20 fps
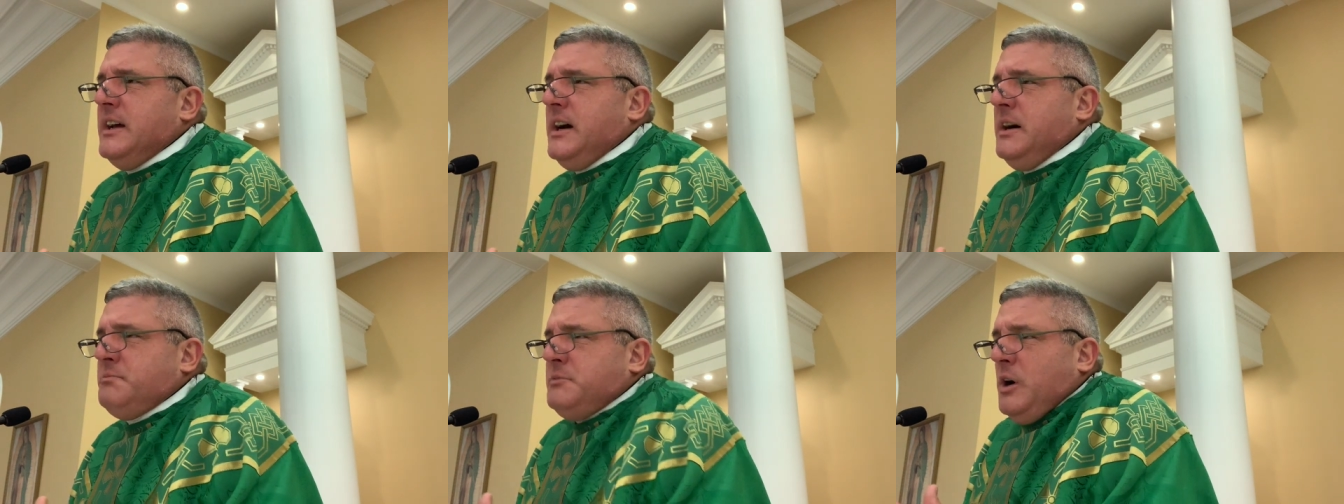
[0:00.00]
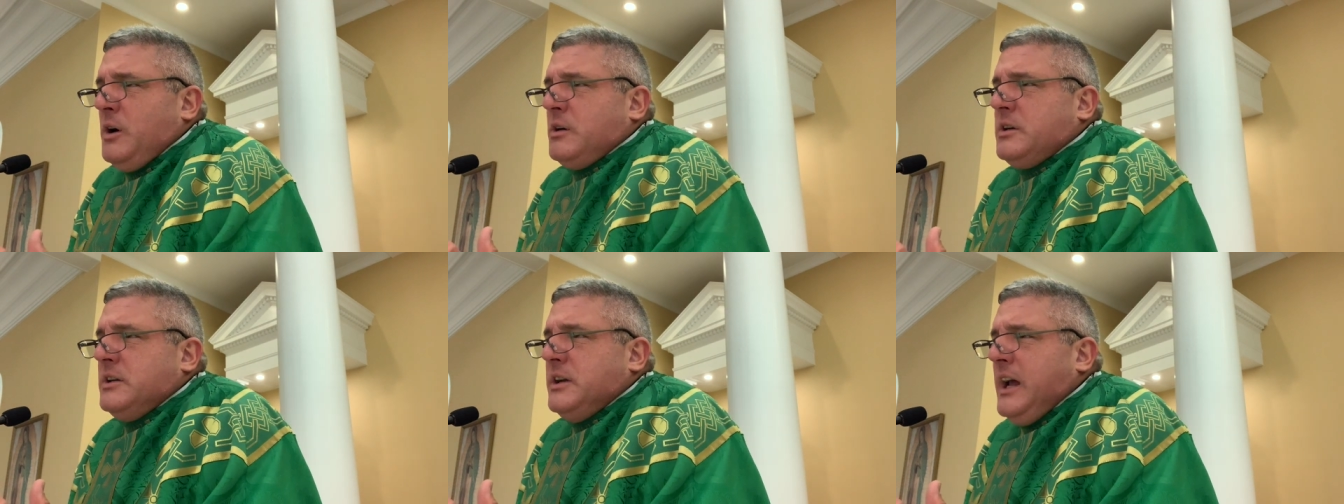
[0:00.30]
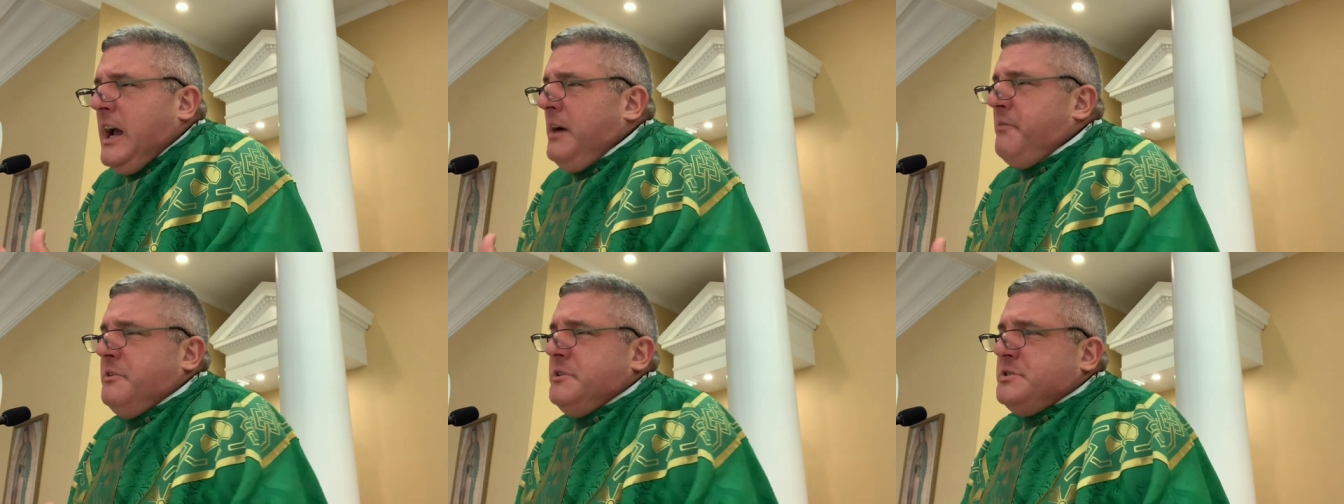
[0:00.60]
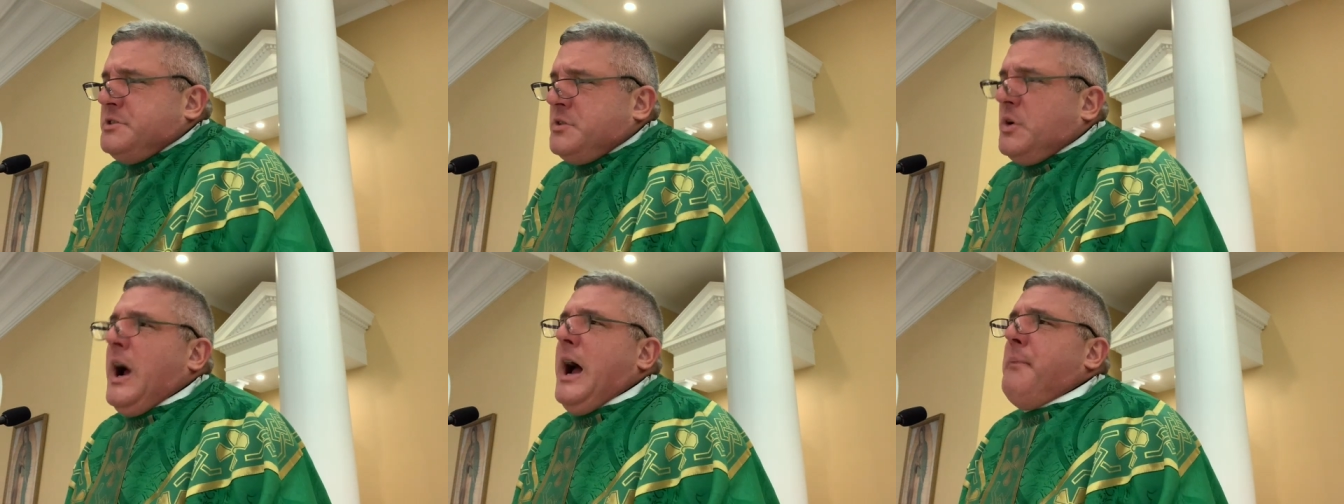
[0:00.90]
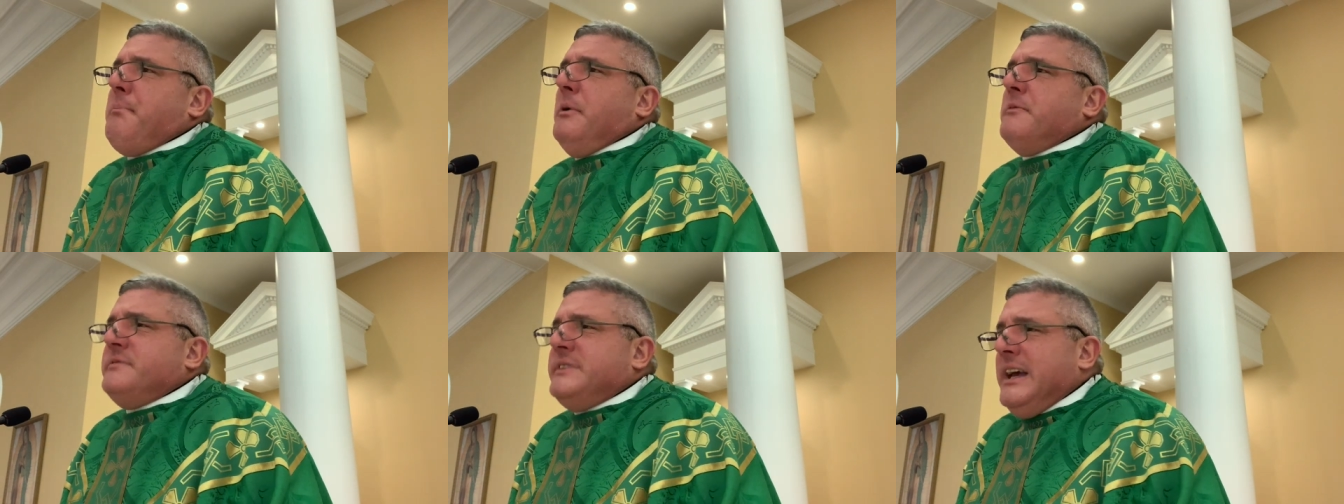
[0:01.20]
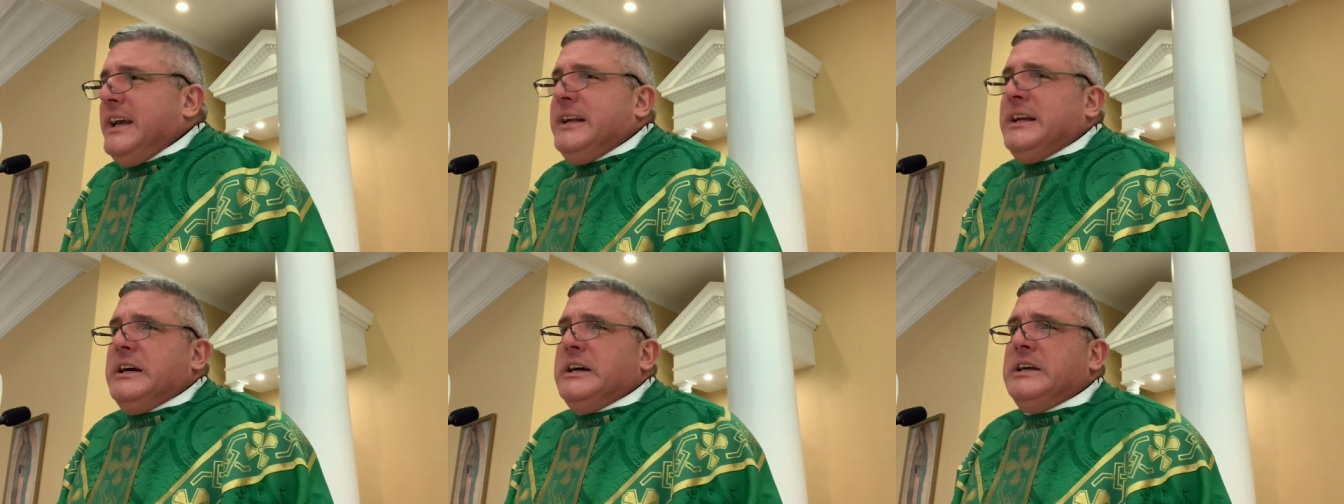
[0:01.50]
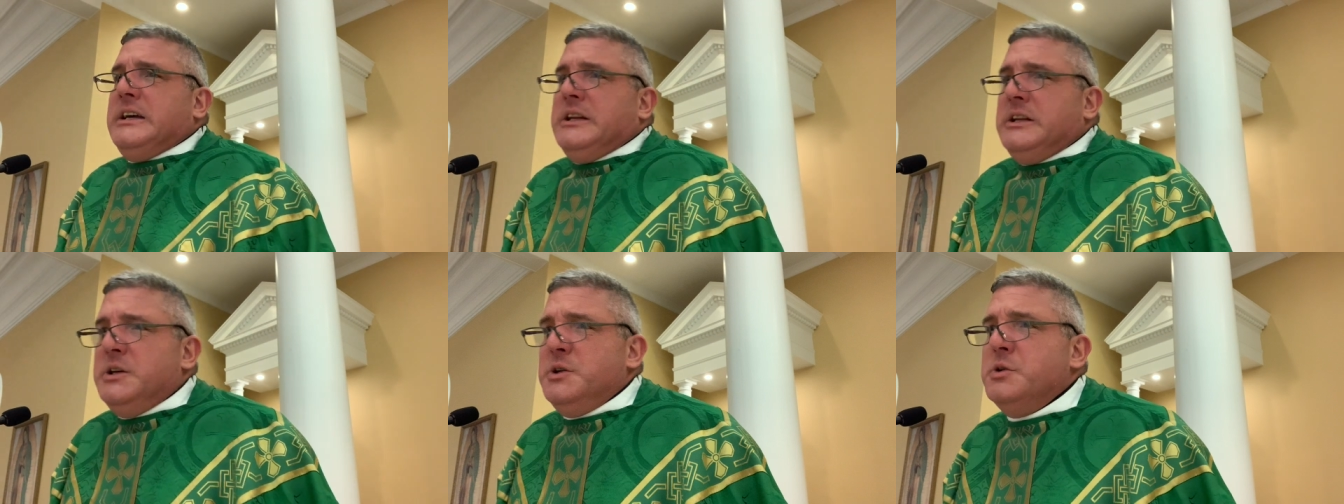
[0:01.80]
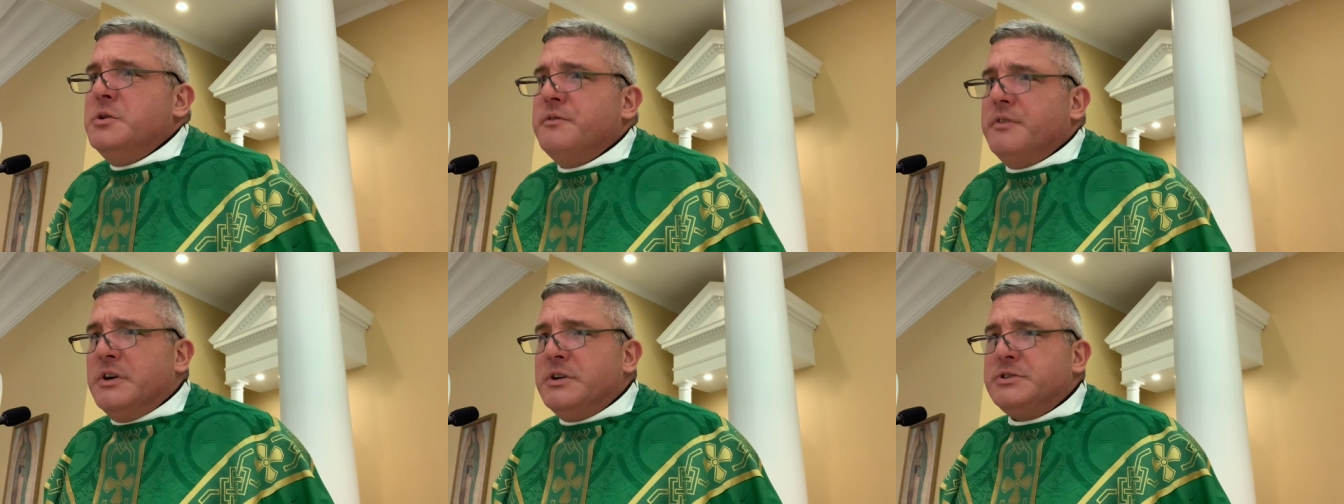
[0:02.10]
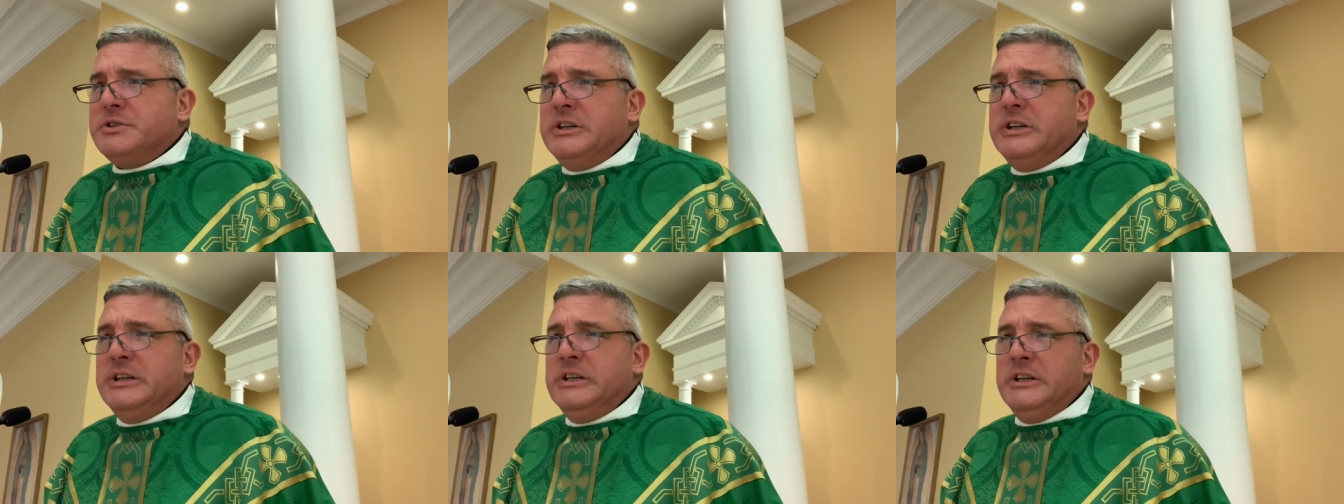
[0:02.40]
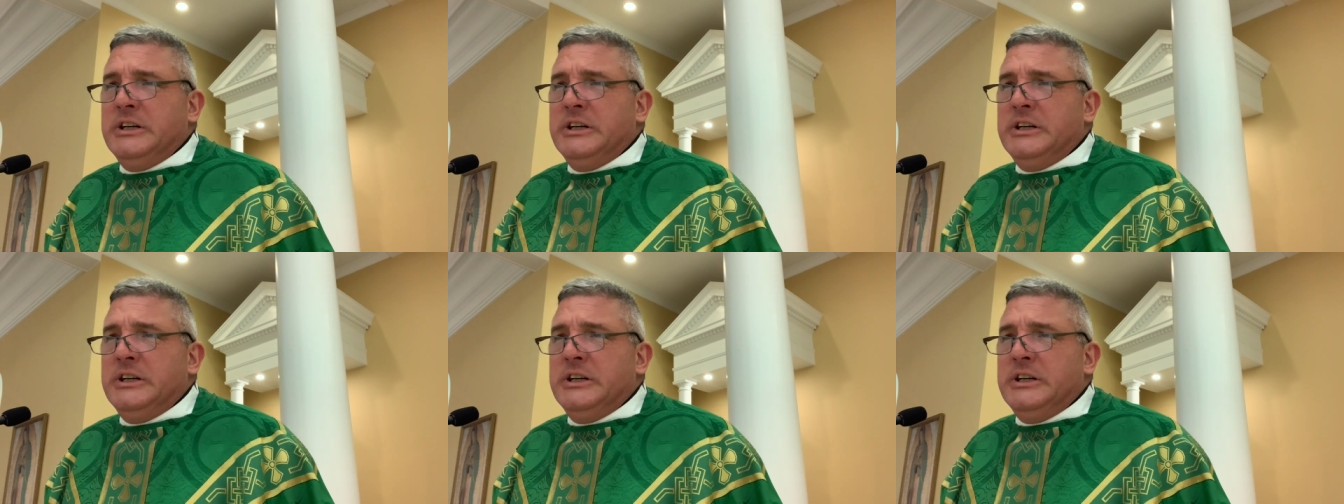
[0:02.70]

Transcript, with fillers: I'm talking every scrap of data in the universe,